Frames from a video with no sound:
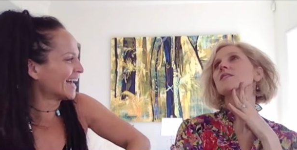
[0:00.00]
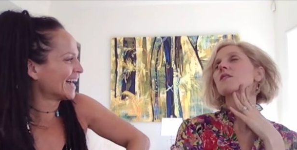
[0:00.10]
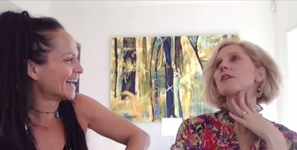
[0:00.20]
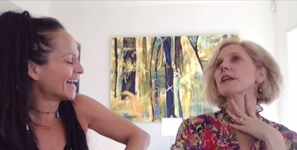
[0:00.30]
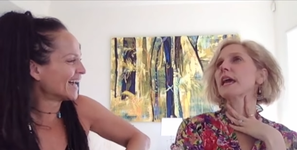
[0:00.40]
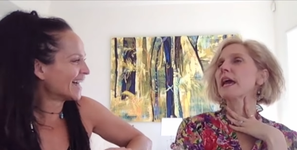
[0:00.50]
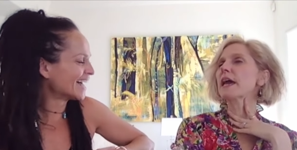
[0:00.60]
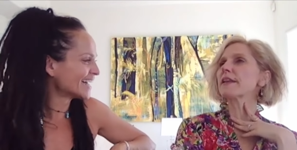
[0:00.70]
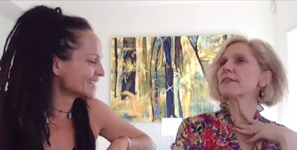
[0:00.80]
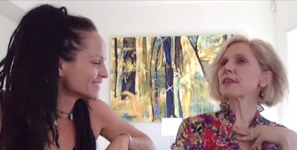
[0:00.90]
Speaker 1: so good,
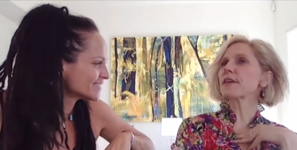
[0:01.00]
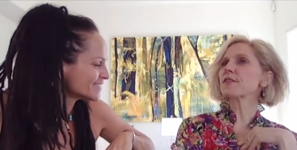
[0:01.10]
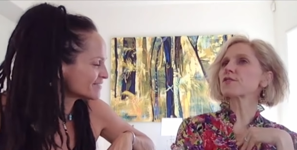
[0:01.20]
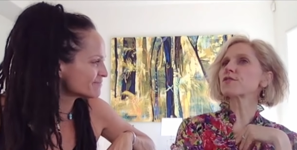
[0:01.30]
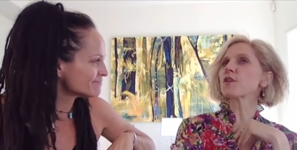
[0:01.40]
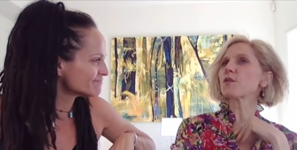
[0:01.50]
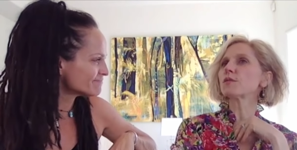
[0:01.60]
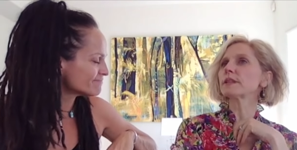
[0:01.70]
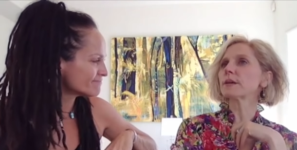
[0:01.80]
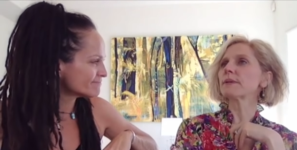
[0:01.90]
and and there's no
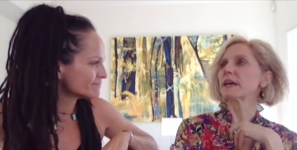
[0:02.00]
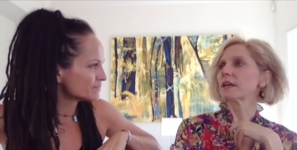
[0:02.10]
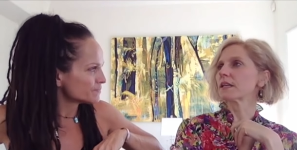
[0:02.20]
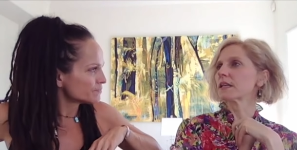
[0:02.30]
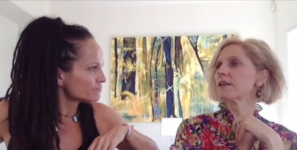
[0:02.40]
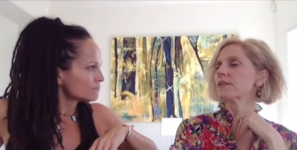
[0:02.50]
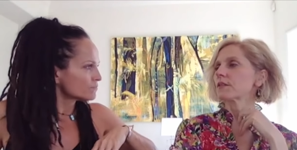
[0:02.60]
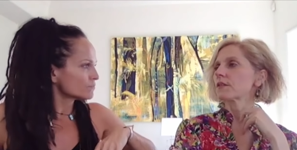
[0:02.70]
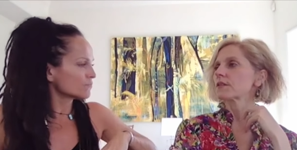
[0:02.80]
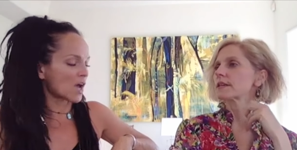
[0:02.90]
limit
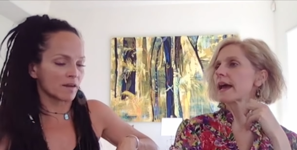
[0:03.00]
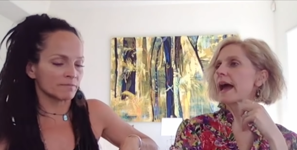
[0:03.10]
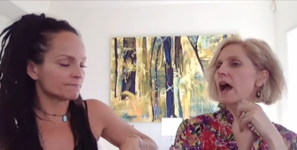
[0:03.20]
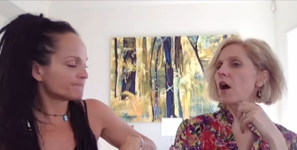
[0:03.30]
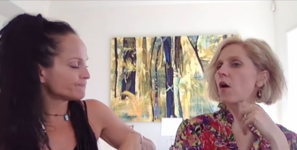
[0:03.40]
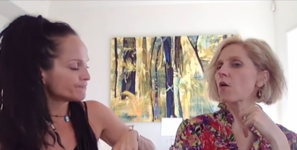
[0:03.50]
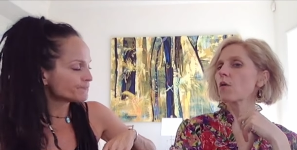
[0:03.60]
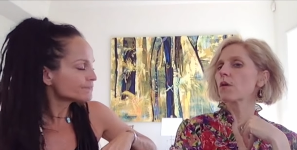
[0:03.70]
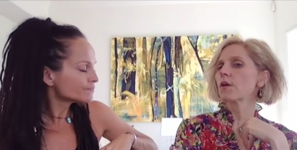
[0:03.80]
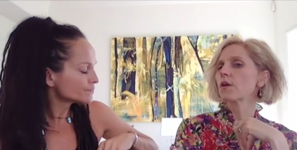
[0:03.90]
either to
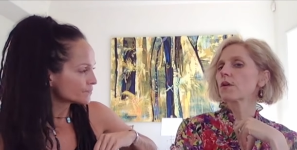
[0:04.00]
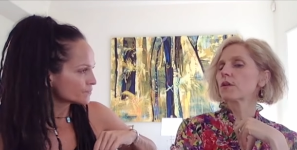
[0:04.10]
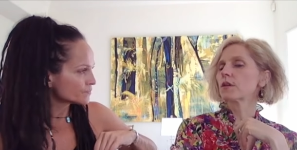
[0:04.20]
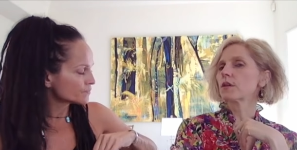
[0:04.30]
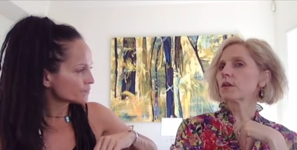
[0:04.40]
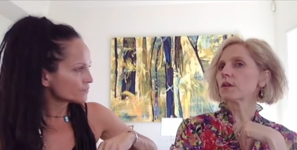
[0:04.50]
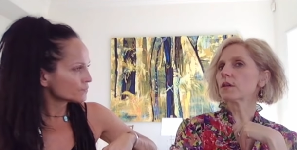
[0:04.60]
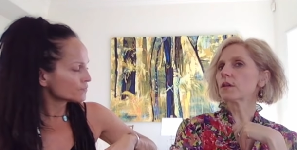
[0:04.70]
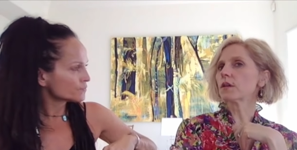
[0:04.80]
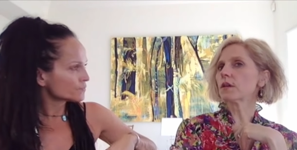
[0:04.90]
how
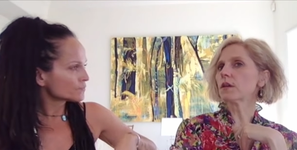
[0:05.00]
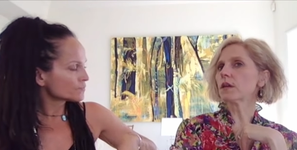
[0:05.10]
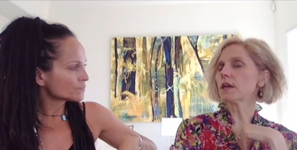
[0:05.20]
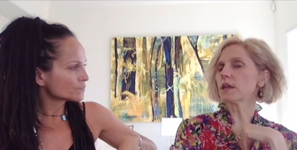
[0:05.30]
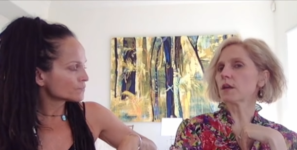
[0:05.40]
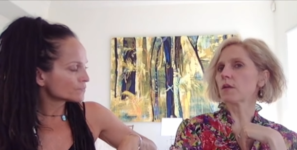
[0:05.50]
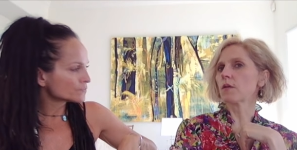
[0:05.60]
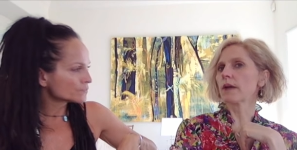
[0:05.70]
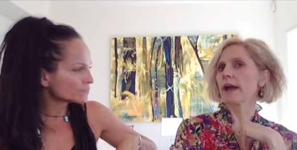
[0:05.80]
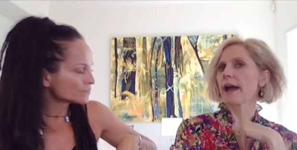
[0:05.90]
you
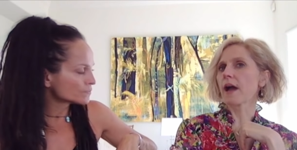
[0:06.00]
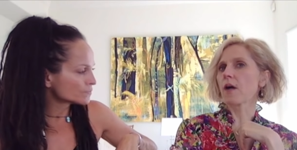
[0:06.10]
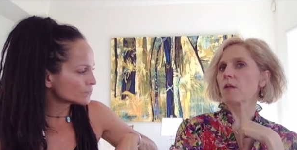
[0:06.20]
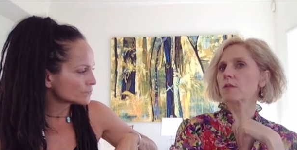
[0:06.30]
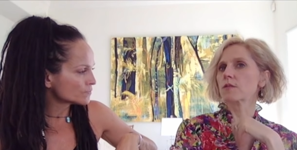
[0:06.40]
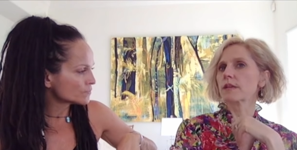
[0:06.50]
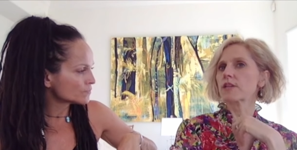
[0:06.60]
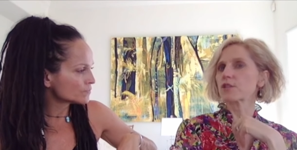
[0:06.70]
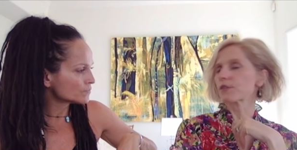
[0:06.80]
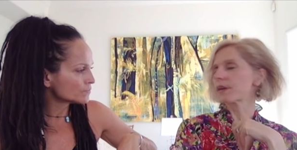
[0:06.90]
know how
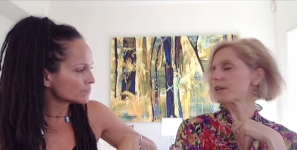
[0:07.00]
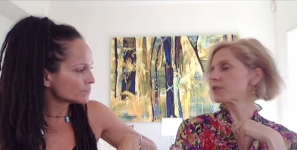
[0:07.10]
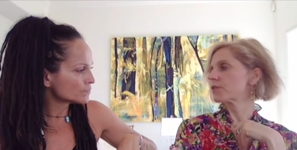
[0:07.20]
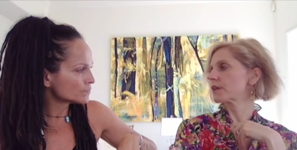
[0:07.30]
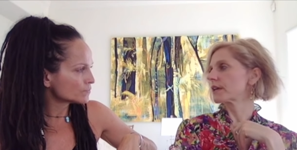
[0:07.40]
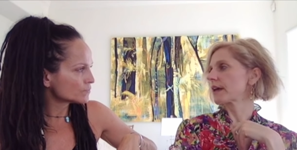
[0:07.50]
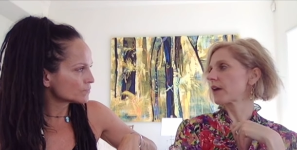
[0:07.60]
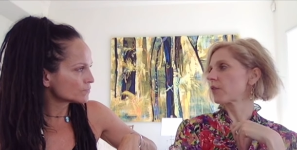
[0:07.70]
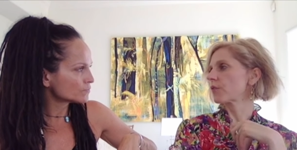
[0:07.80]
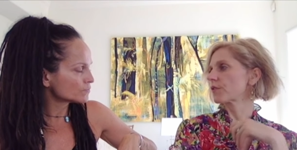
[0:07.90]
integrated you can
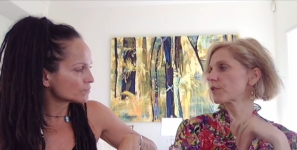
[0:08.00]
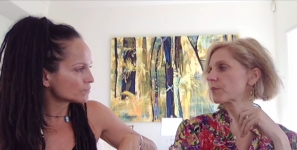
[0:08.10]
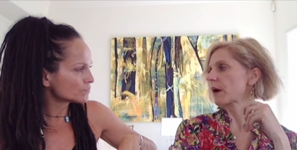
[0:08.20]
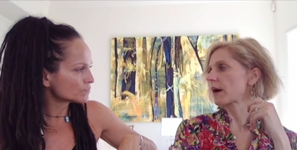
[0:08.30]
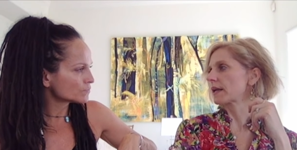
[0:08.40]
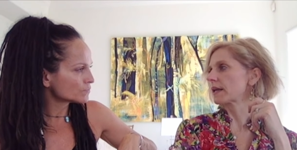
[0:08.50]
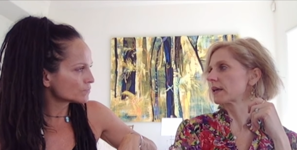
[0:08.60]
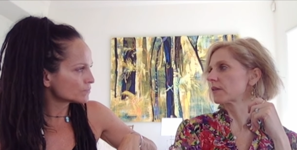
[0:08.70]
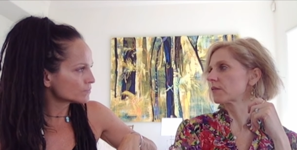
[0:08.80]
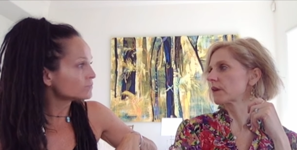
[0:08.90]
get with your
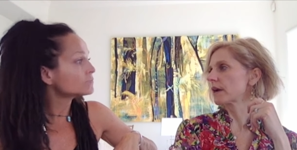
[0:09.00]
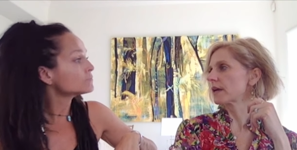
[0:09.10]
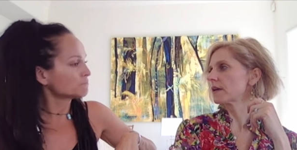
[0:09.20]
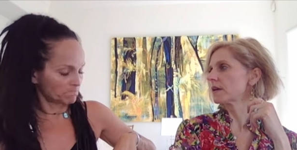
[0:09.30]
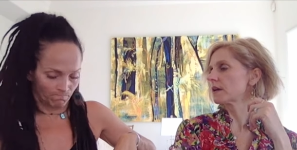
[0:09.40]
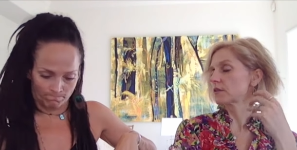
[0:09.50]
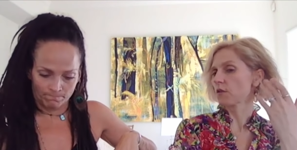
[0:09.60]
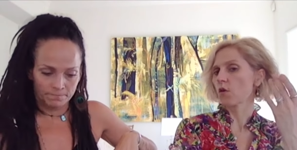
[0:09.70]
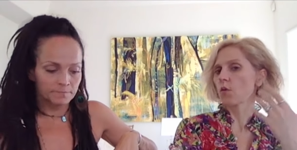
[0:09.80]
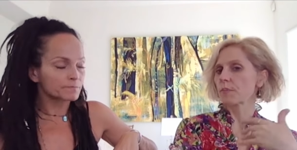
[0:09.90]
body right and your
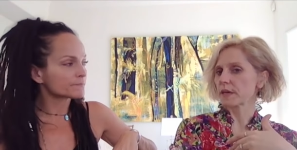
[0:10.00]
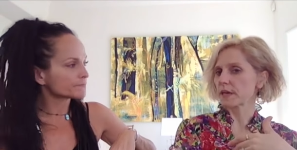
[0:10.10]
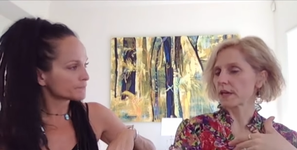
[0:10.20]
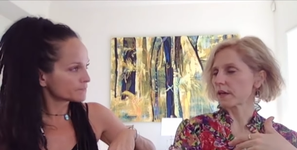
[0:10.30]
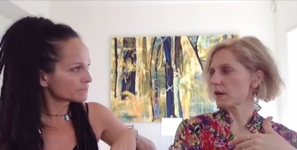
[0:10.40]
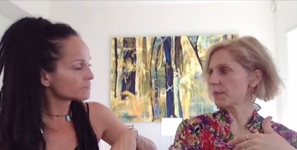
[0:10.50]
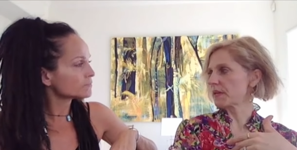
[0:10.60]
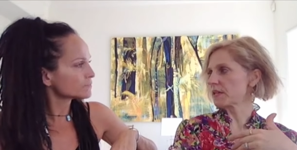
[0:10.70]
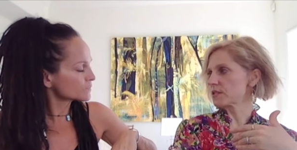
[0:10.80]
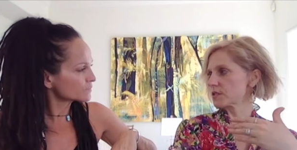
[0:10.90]
whole being i mean
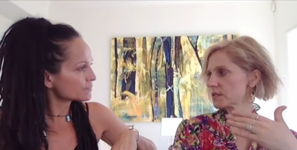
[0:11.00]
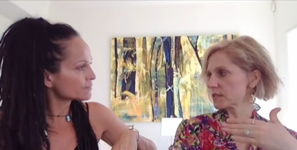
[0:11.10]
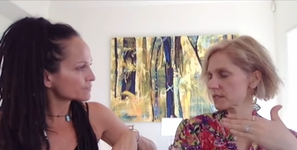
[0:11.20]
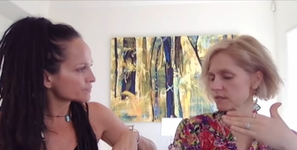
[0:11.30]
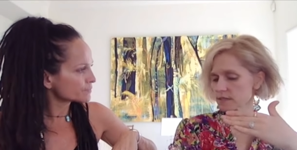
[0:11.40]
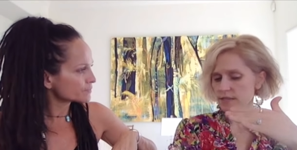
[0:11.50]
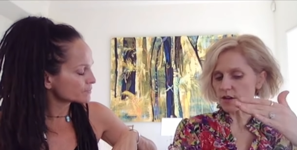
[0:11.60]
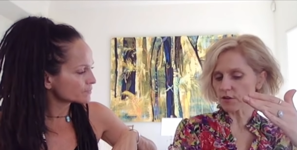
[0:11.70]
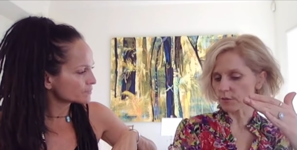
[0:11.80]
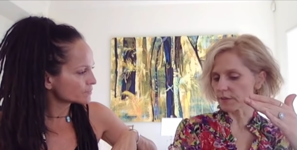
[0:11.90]
it's just it's it's
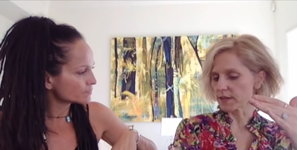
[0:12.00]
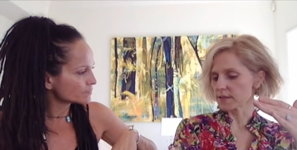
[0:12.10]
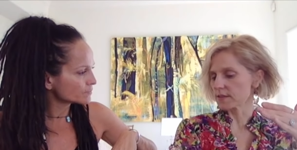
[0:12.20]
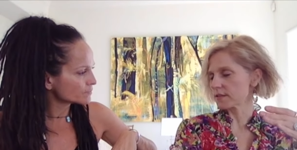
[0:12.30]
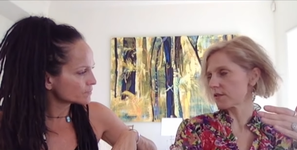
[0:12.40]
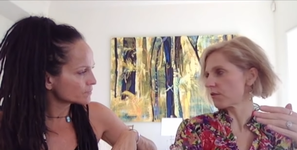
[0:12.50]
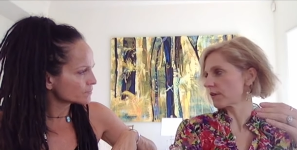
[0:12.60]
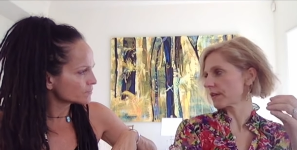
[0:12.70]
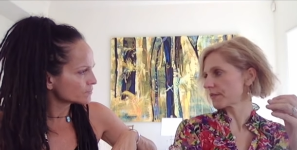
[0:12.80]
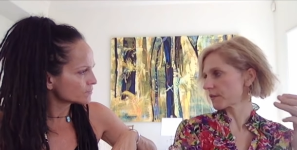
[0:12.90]
increments it's you don't
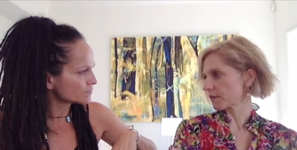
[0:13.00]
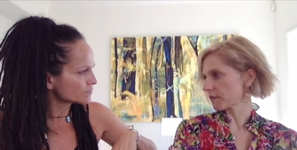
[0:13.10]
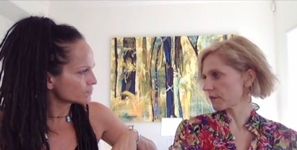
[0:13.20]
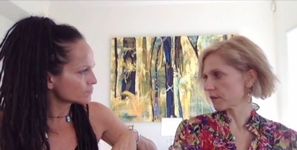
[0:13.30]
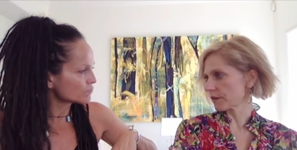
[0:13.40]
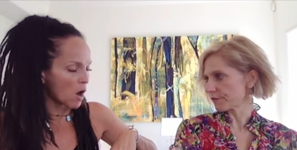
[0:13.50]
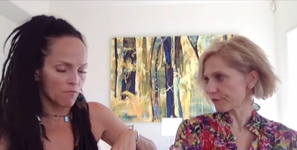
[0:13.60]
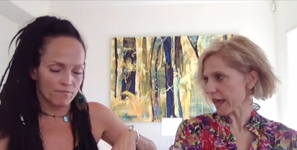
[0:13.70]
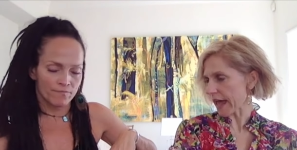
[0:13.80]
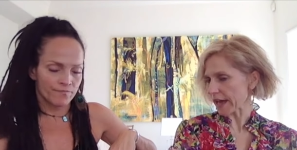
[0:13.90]
get there you know in no. a
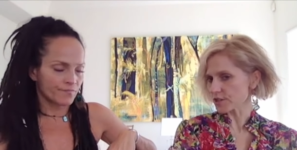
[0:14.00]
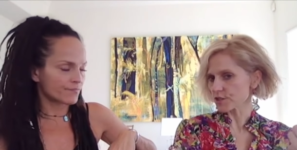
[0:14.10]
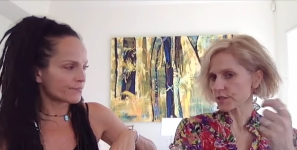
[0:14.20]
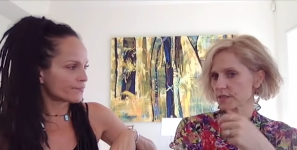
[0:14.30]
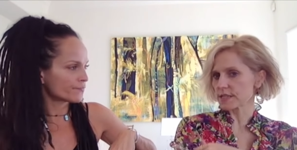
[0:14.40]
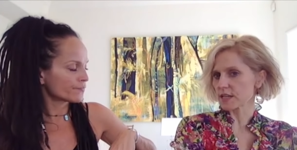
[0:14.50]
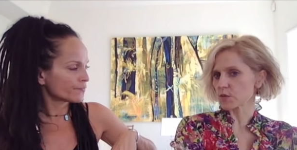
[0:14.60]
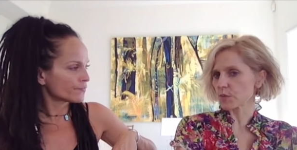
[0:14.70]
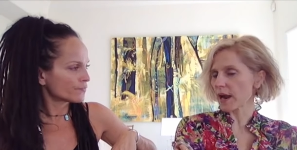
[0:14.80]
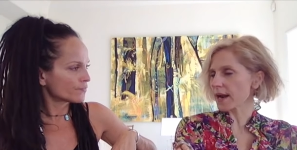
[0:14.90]
flash it takes
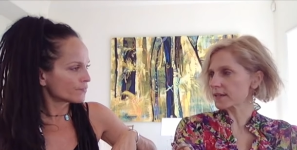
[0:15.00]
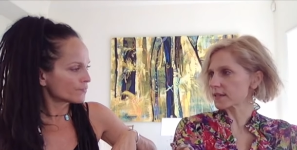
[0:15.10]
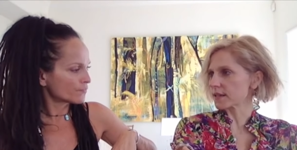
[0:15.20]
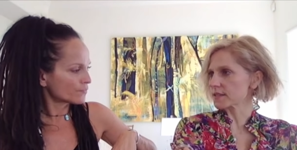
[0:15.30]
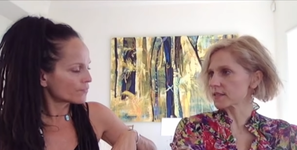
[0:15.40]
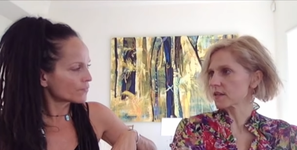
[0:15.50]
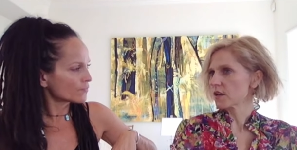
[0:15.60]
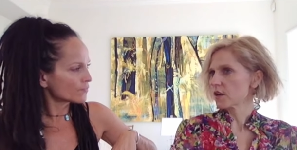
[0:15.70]
practice